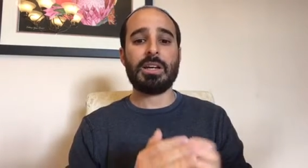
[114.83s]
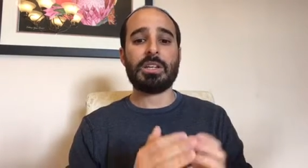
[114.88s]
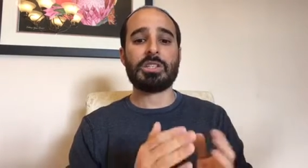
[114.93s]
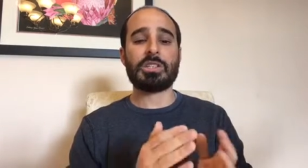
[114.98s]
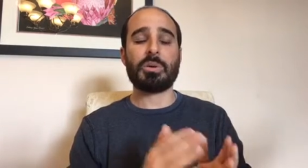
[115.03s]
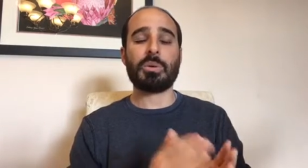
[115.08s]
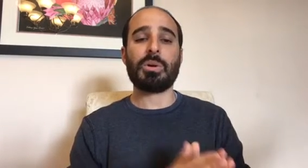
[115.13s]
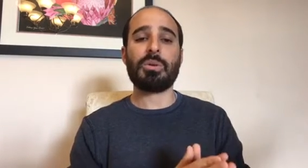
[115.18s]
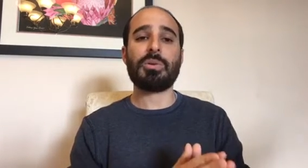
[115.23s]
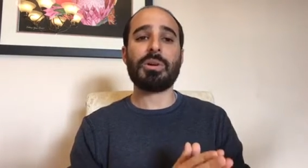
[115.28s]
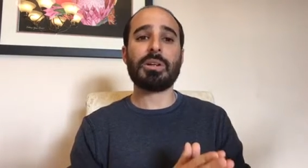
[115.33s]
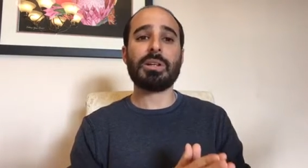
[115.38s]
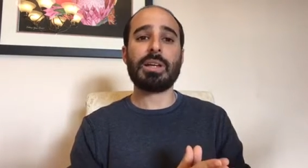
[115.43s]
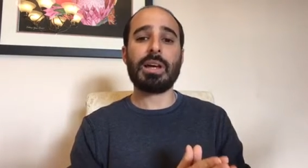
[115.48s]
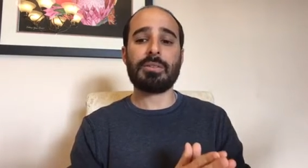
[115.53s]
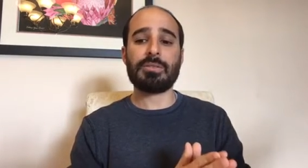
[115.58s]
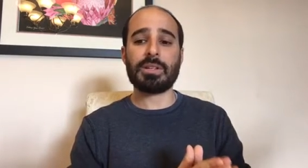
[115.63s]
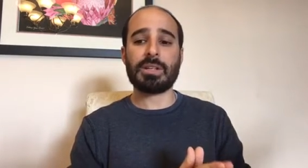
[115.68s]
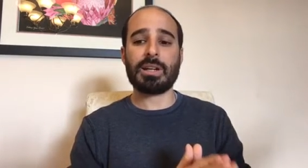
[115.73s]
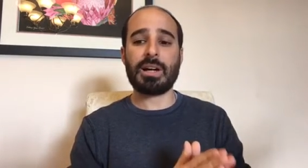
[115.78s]
So we really
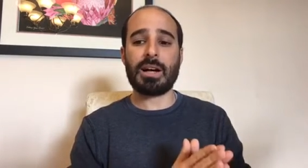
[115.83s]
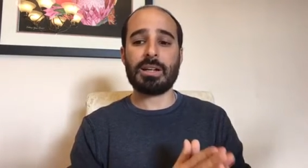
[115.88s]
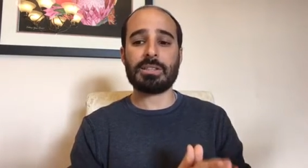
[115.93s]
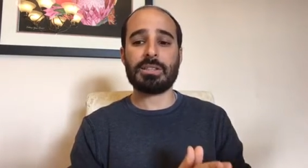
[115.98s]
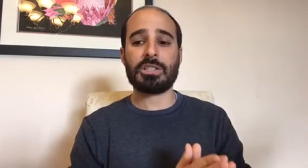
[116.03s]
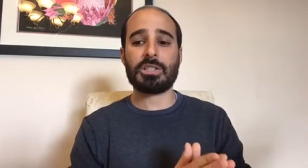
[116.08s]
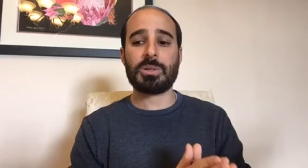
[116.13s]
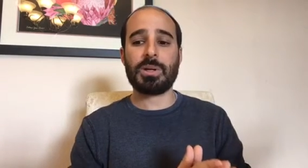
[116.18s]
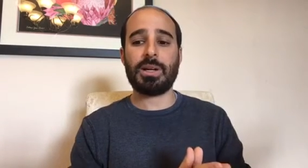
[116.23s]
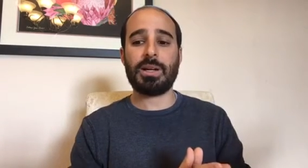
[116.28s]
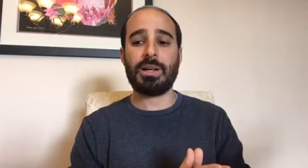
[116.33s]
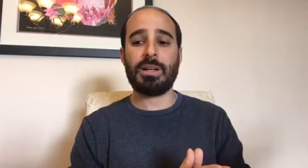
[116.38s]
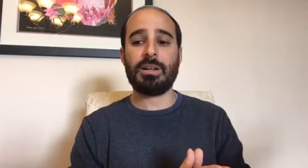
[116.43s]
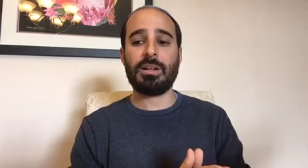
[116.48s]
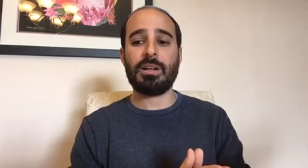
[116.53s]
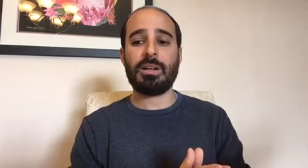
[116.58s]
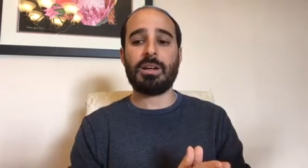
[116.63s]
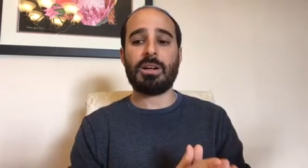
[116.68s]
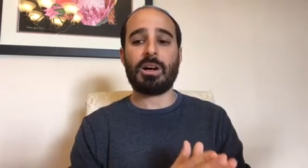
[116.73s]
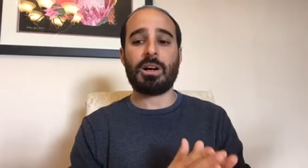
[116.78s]
have to concentrate
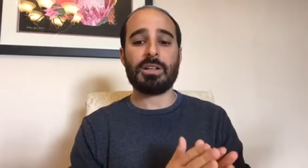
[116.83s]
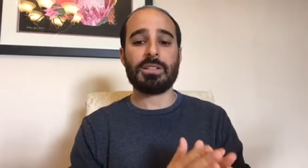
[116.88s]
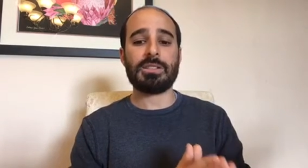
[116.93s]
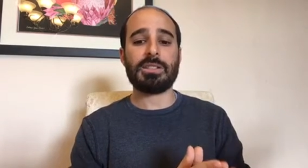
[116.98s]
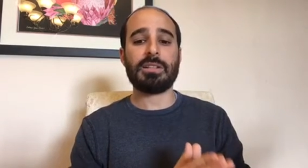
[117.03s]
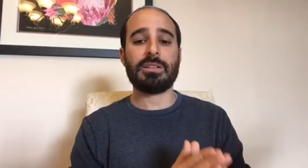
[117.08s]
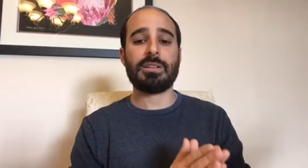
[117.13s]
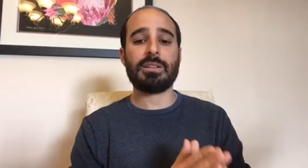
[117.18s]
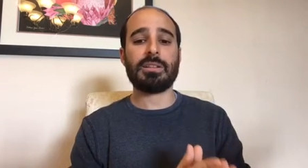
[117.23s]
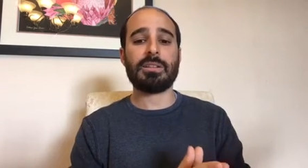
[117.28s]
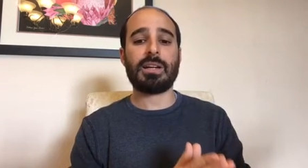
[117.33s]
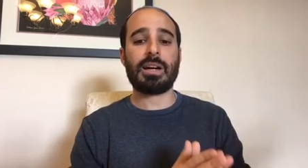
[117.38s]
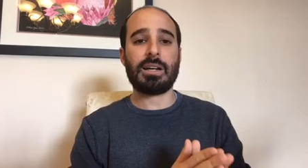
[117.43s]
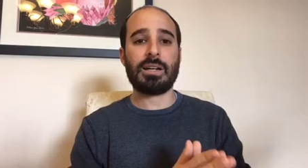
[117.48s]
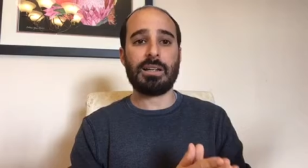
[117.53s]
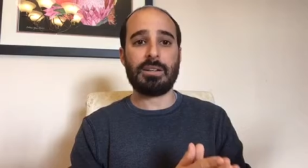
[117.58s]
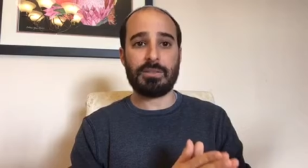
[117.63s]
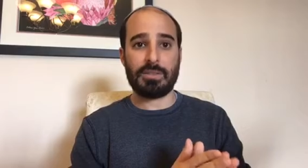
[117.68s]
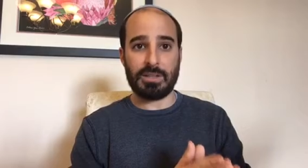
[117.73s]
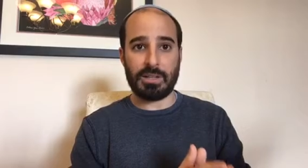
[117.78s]
on sealing the
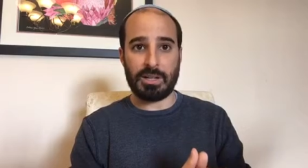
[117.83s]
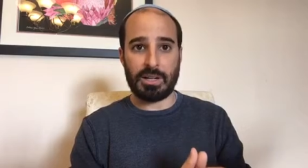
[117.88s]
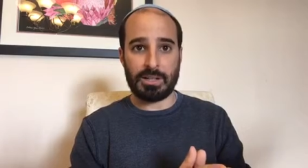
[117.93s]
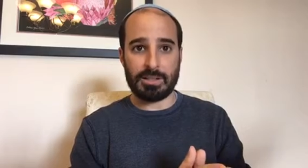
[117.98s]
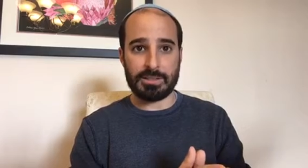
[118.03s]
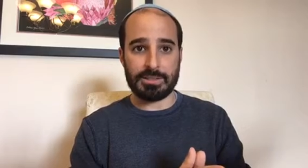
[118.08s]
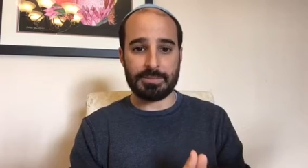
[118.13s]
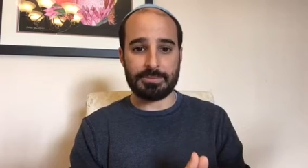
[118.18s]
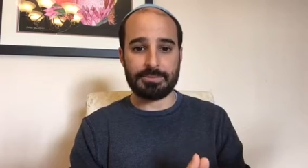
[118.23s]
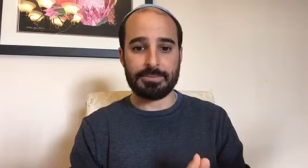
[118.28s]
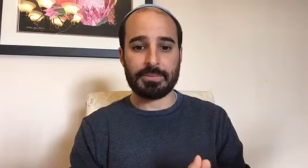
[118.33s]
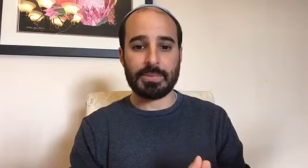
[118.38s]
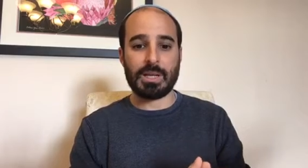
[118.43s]
lining of the gut.